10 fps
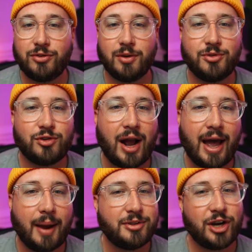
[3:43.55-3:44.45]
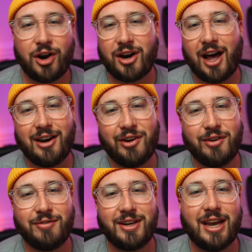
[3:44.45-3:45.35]
subscribe, turn on
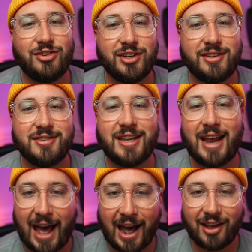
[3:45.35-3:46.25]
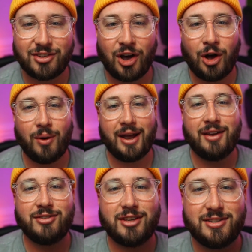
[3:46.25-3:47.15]
notifications, and as
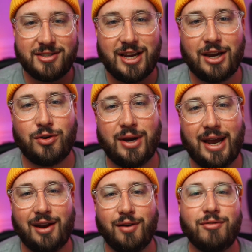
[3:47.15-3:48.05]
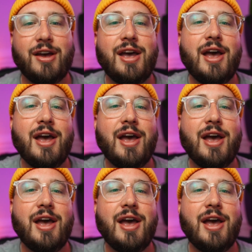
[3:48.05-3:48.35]
always, stay creative.